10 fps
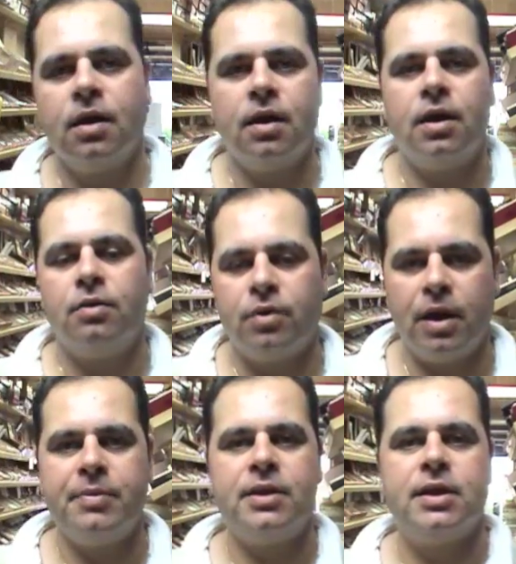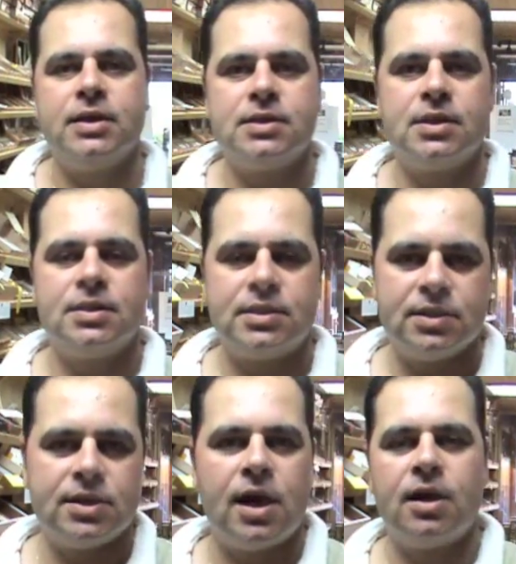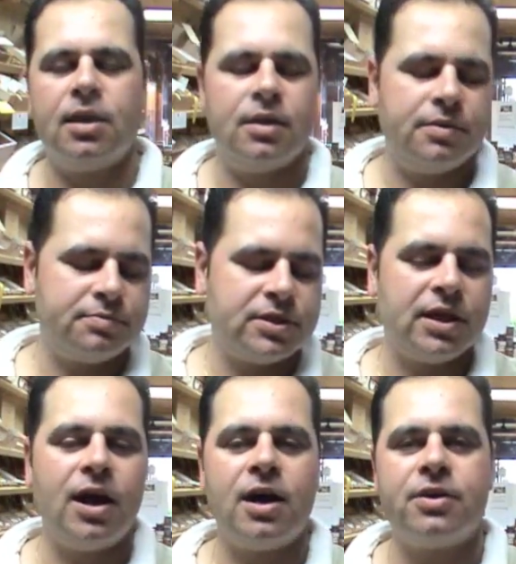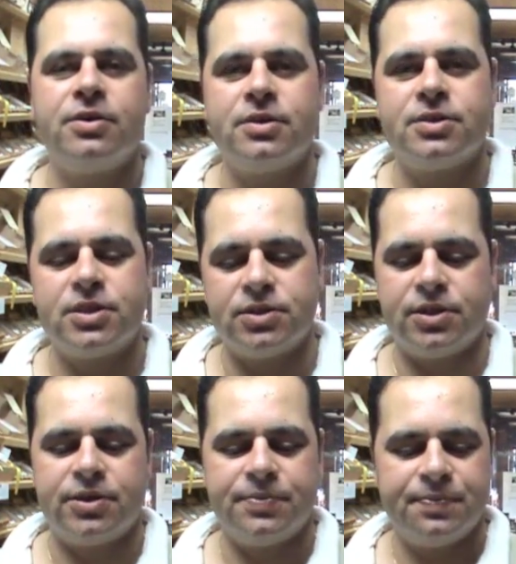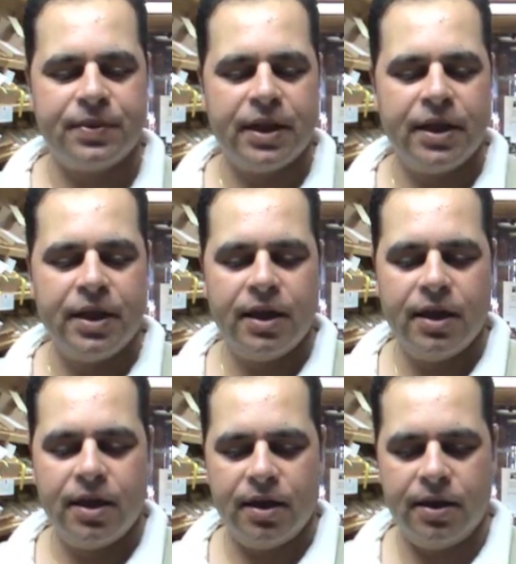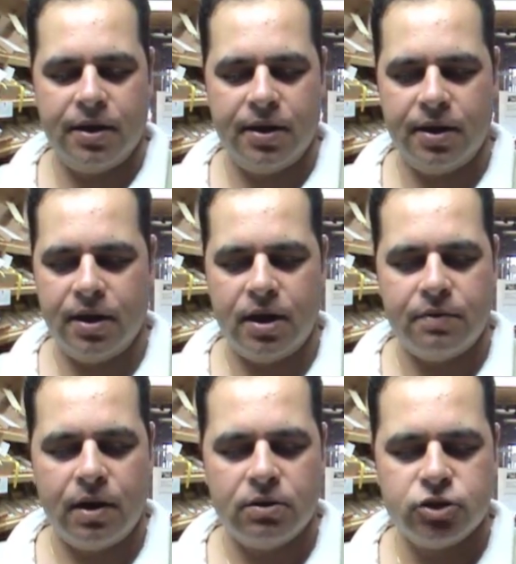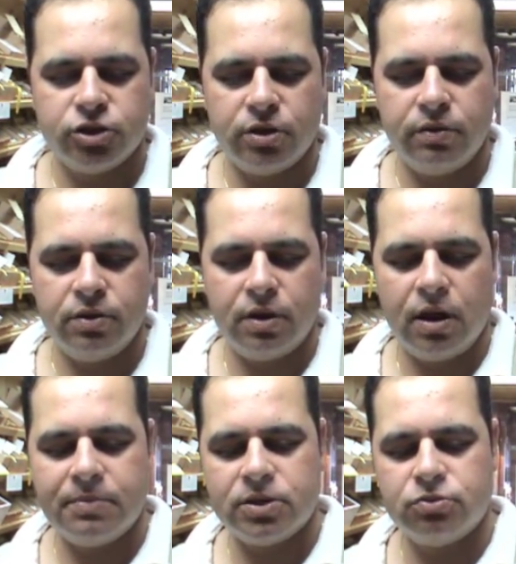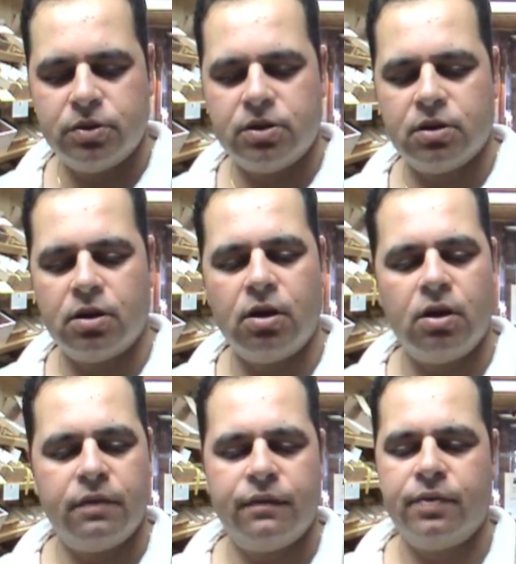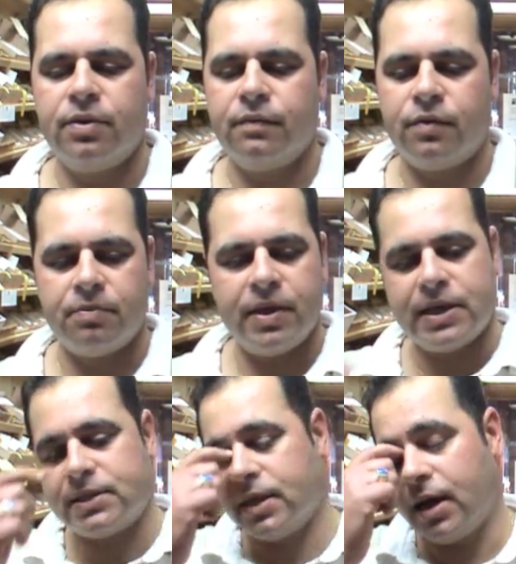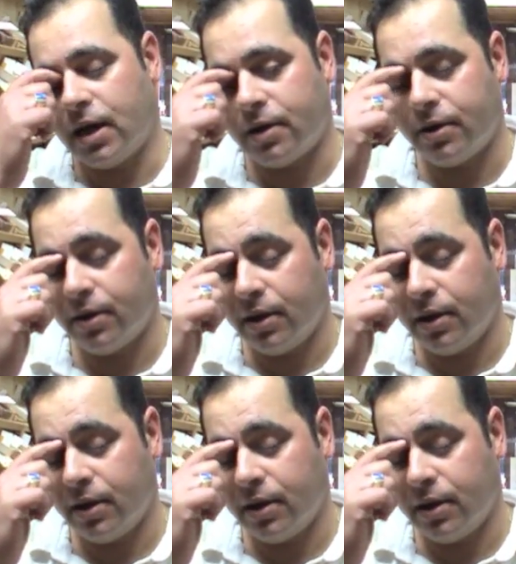What I meant is cigar scissor. Now I'll show you how much we took off from that cigar